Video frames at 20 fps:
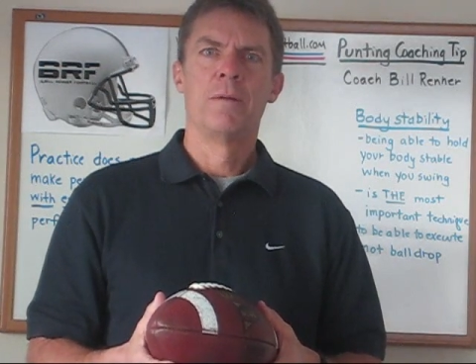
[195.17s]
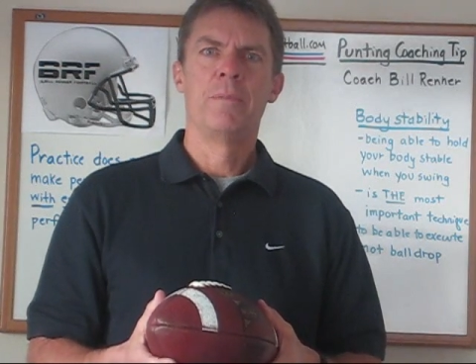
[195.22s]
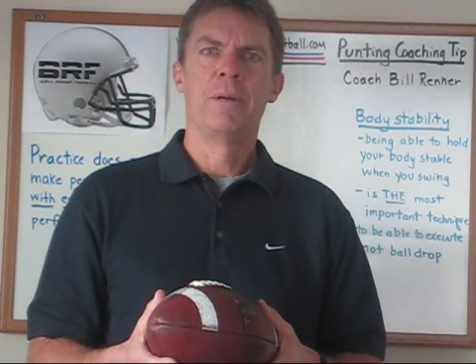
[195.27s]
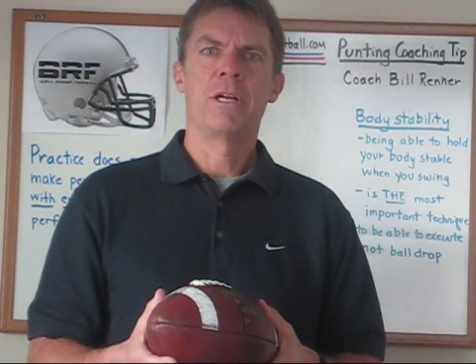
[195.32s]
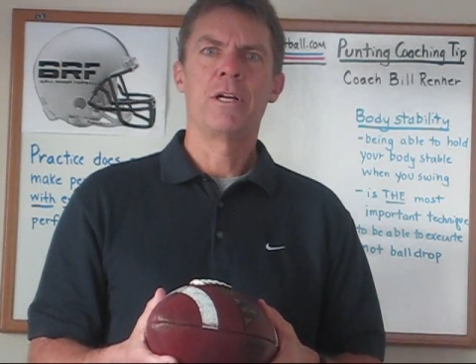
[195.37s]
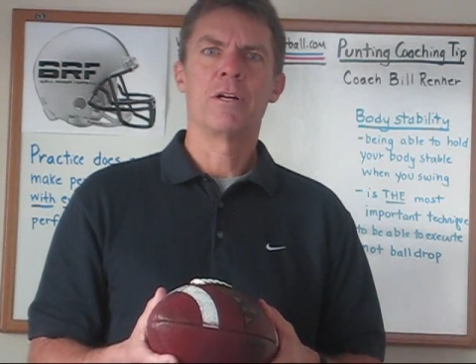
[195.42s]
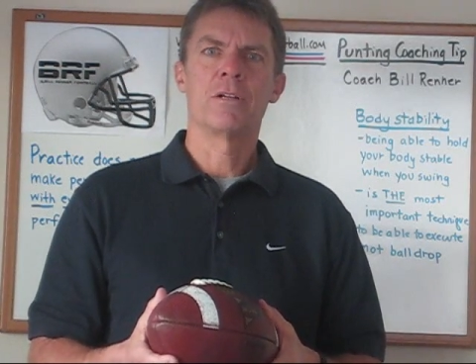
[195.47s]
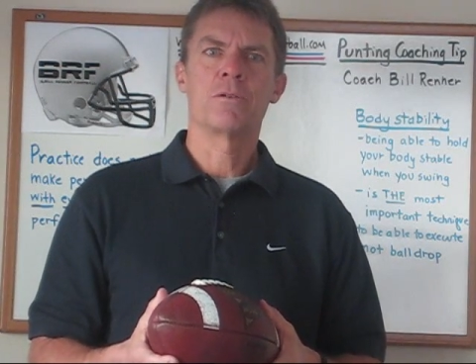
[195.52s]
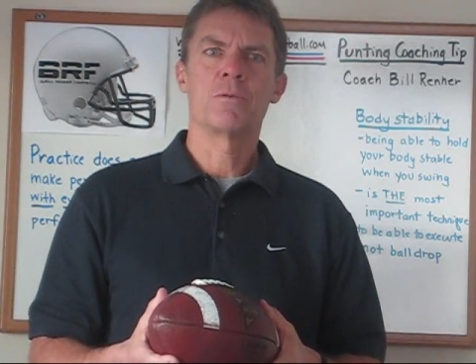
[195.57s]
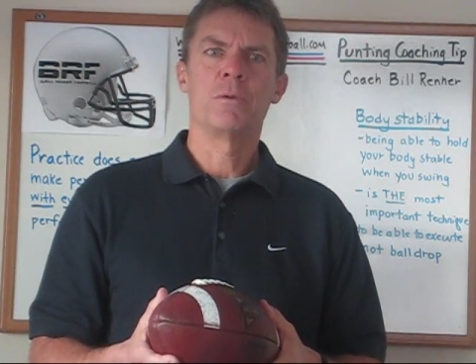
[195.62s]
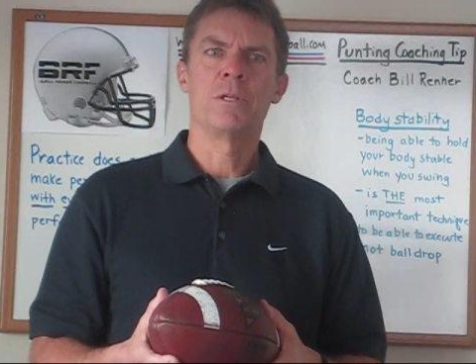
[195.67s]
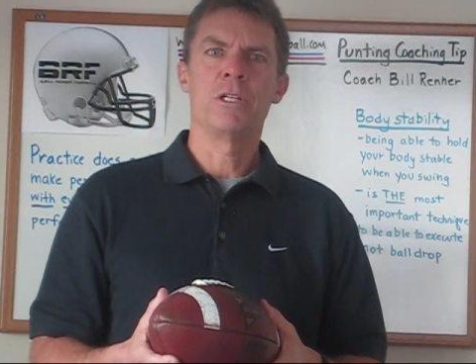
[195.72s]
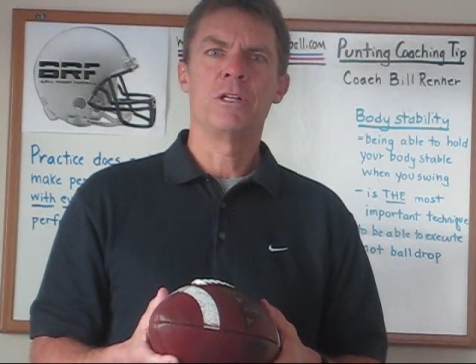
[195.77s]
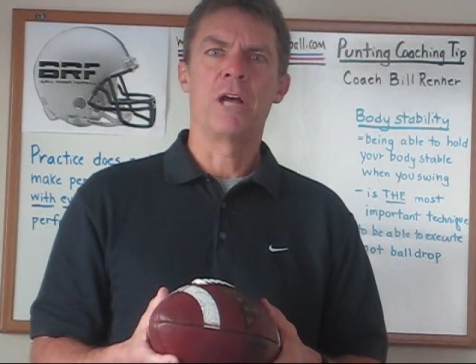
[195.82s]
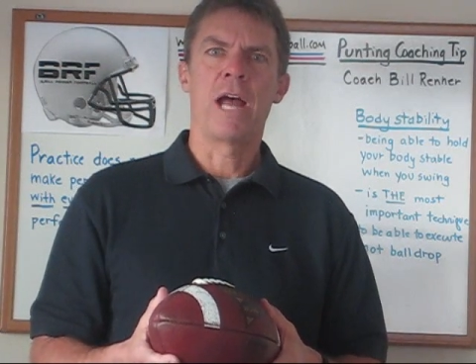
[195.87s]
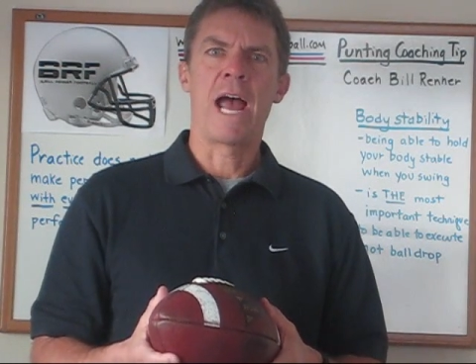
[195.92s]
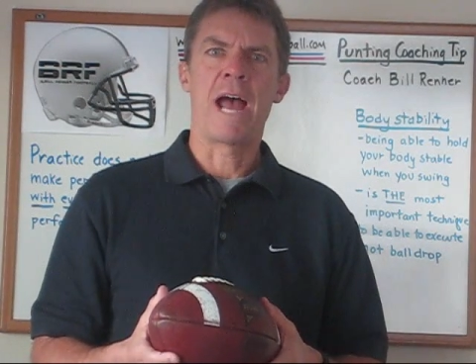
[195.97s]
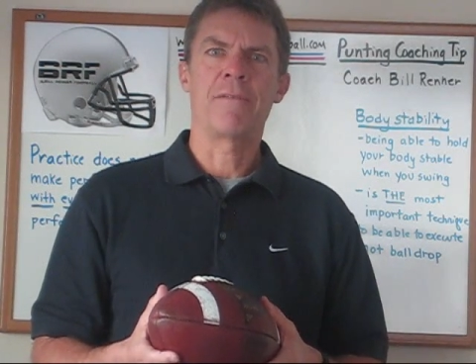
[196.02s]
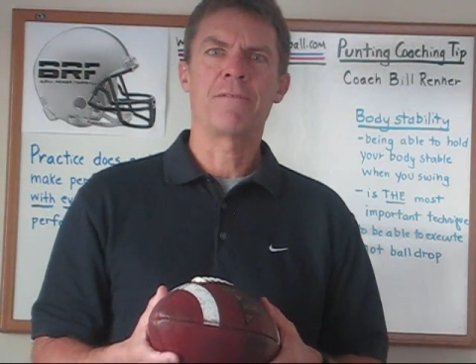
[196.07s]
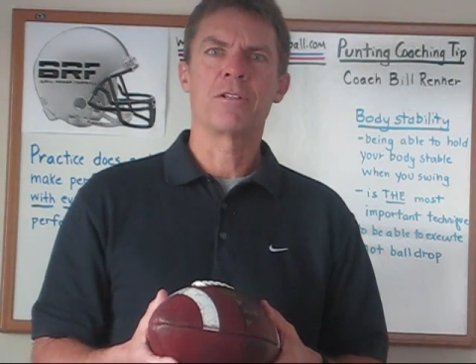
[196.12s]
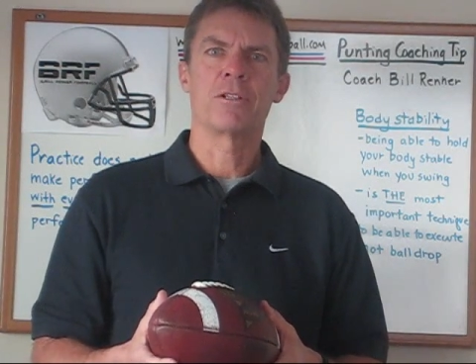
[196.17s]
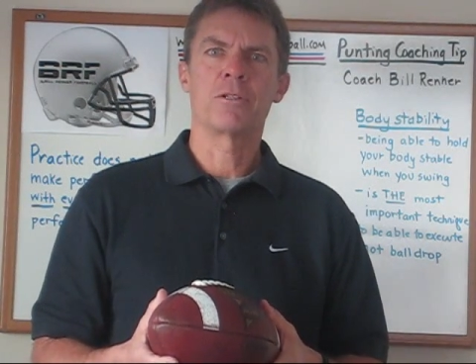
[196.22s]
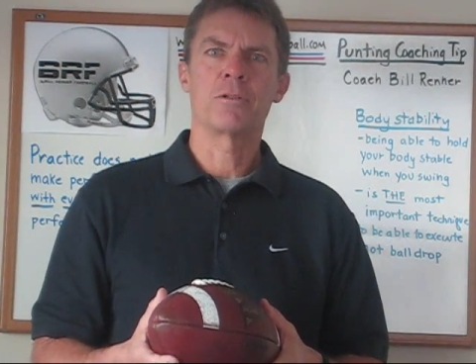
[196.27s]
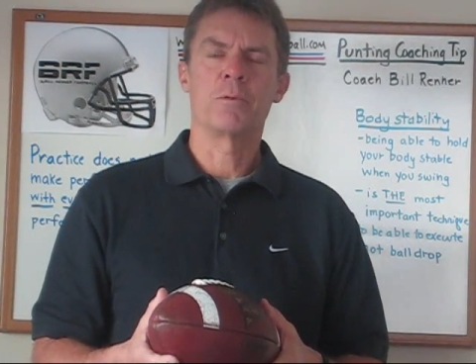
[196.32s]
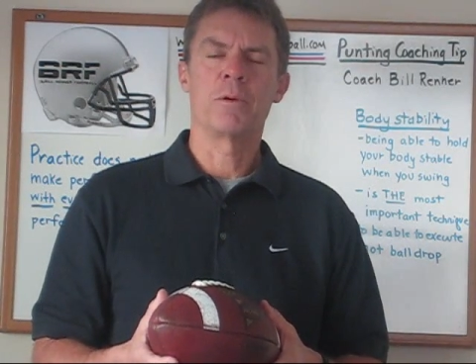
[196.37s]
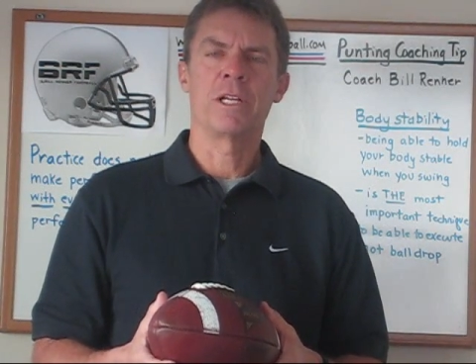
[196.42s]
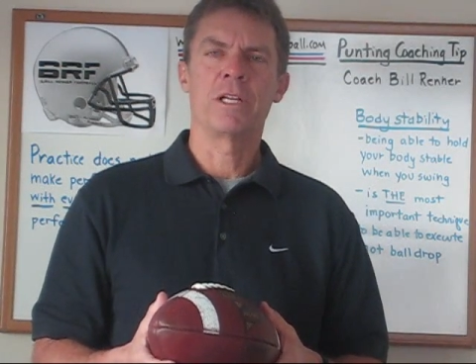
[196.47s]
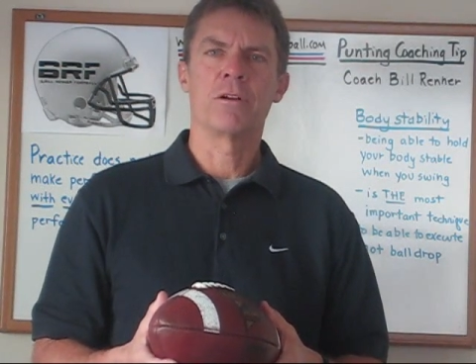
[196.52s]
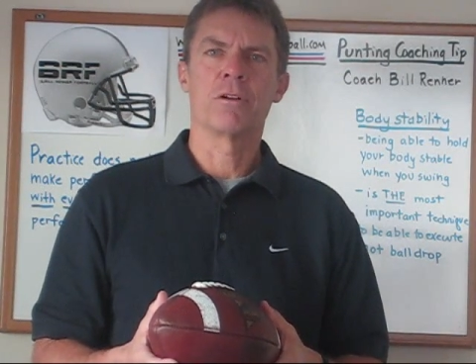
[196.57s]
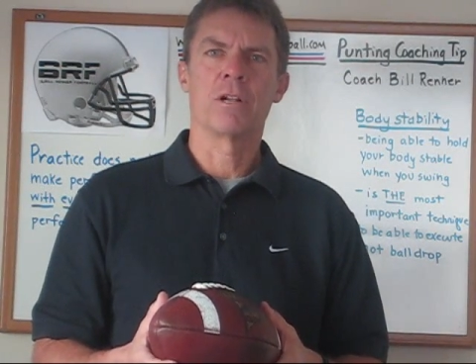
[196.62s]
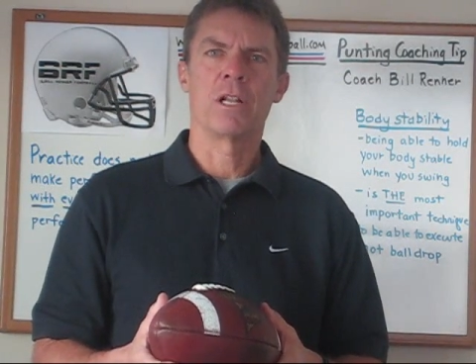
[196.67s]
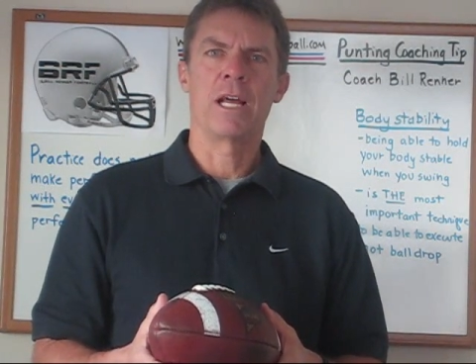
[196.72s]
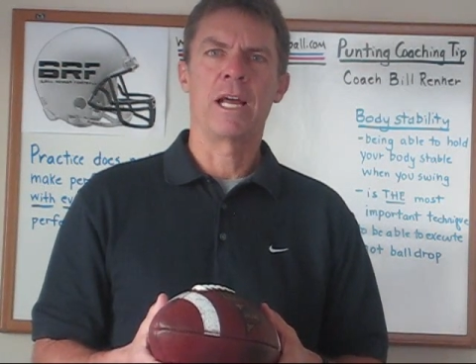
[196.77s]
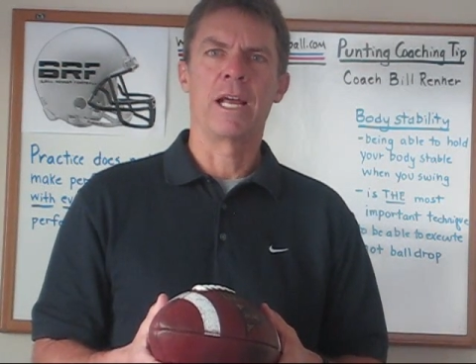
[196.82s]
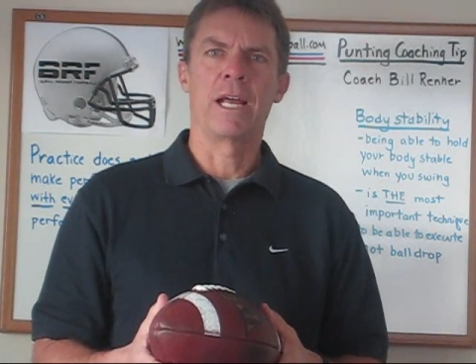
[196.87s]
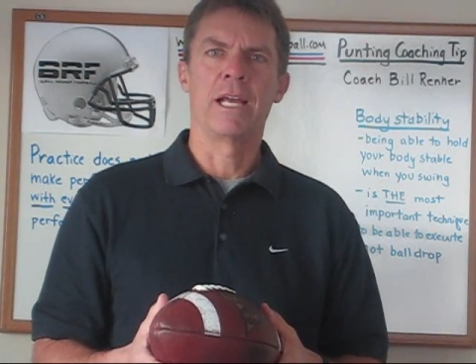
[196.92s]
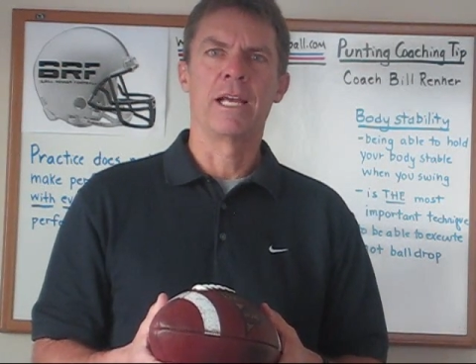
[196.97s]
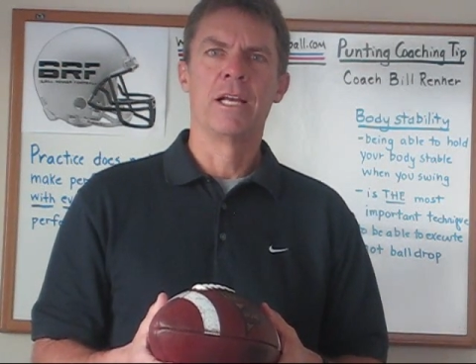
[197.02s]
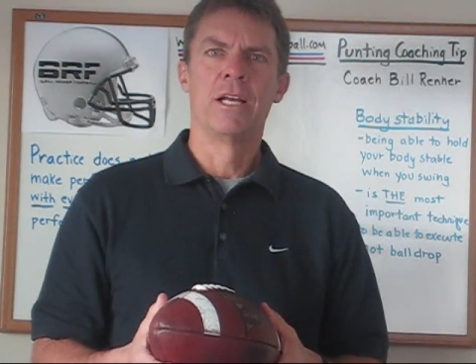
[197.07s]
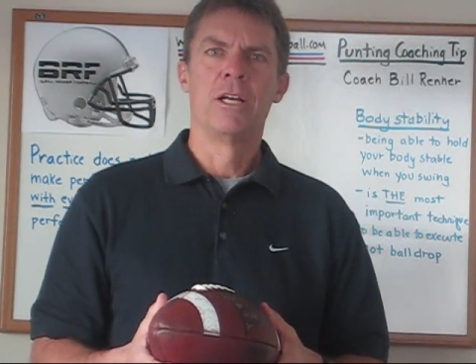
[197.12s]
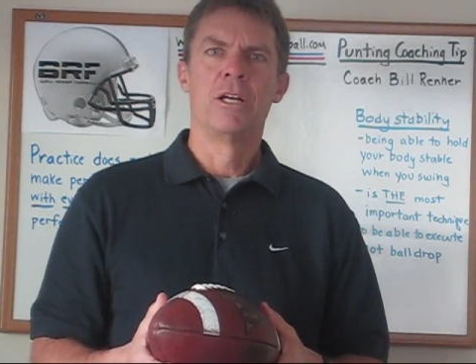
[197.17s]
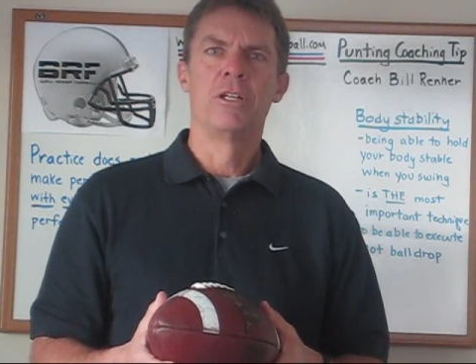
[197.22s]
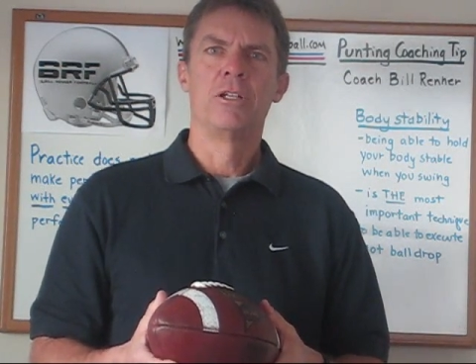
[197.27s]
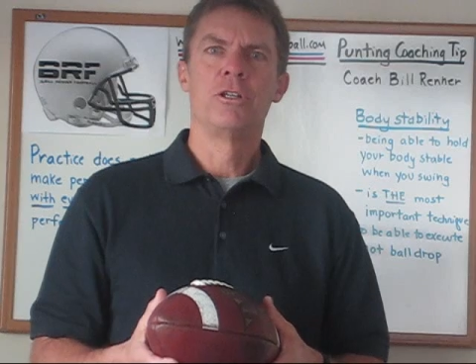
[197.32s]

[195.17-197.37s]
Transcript: because when you have to swing your leg,